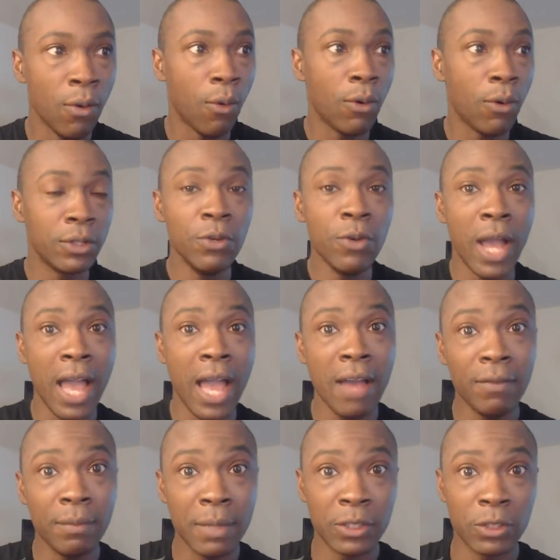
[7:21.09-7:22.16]
or you
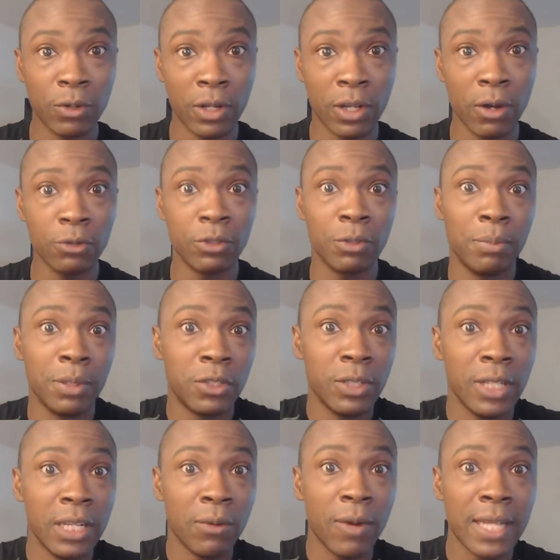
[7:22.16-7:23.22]
have a mentor and coach, but
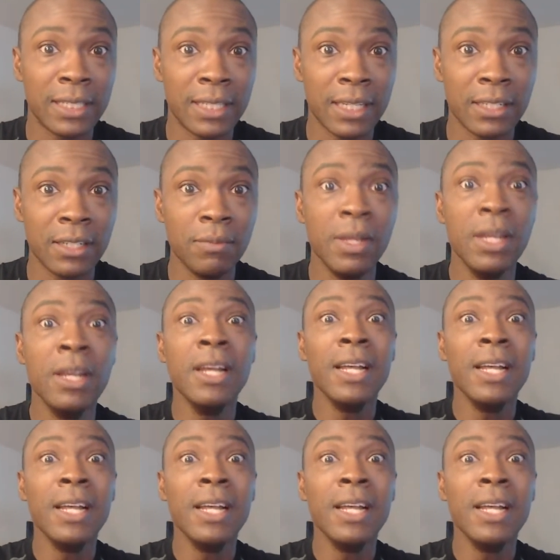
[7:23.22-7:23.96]
you need a right system.